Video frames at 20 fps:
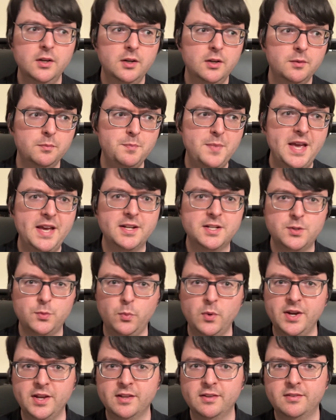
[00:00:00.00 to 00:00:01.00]
met
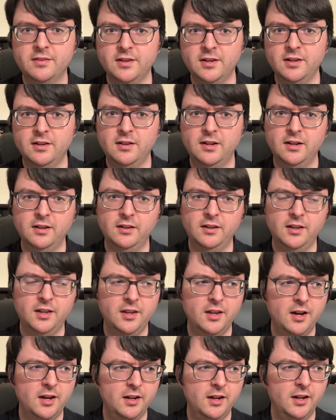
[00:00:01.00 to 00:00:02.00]
with
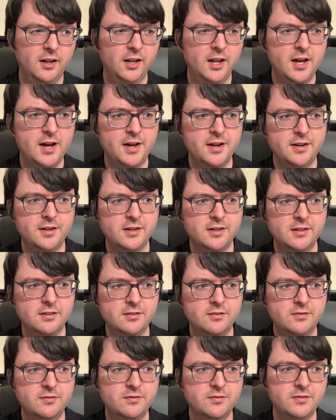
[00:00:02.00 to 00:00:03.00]
a lot
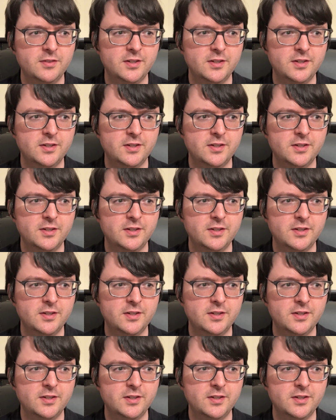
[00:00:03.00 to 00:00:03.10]
of